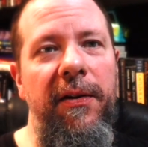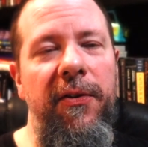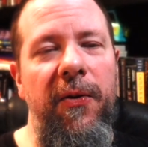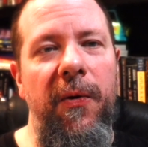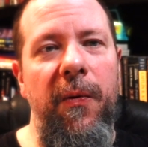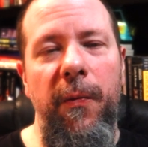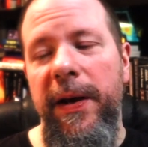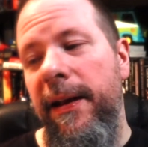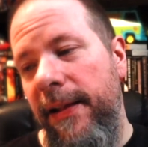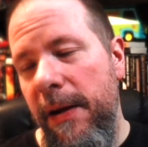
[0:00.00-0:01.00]
And so
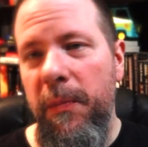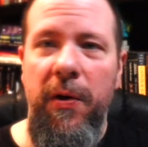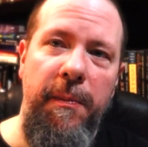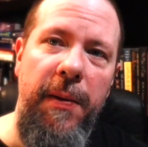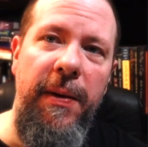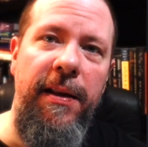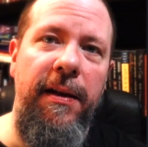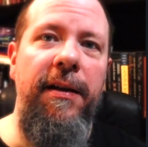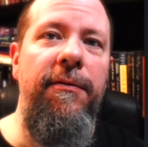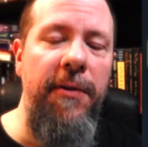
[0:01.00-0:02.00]
reading that book made me
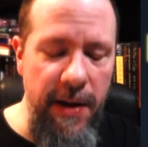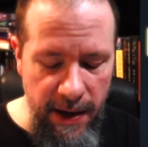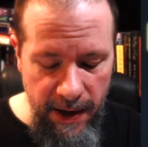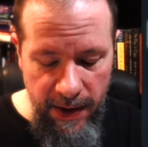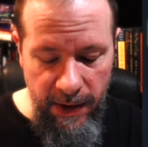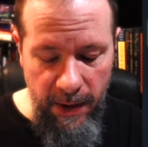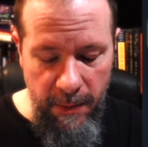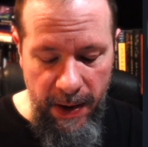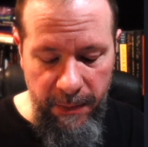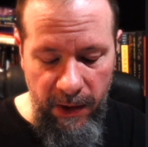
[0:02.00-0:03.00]
think of the
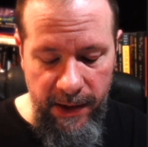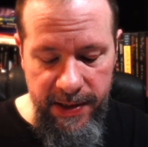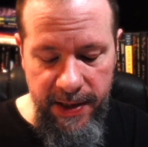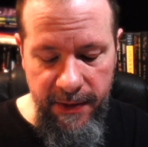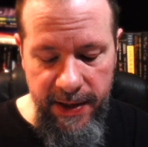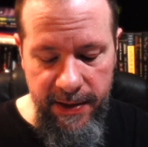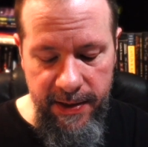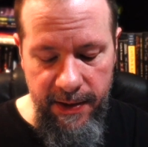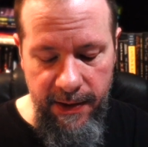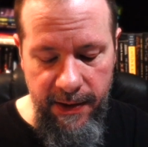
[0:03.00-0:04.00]
Babylon
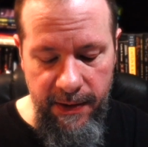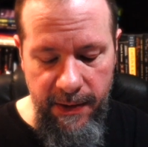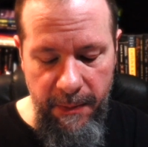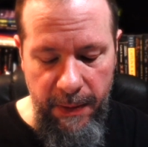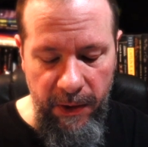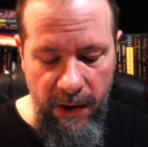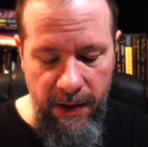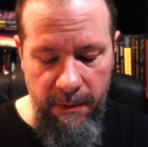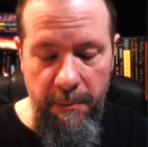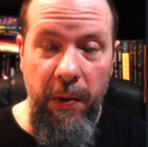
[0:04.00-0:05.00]
series,
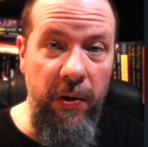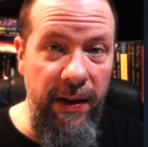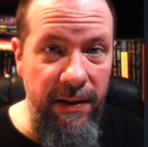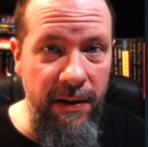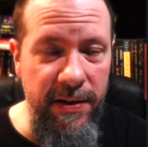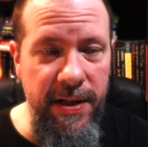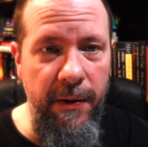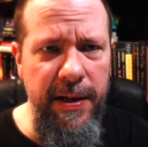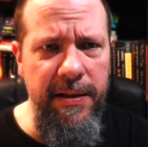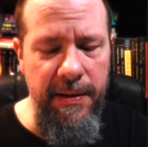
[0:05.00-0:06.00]
Babylon Berlin
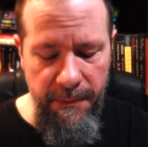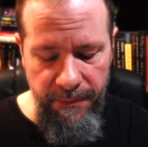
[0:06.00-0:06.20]
series.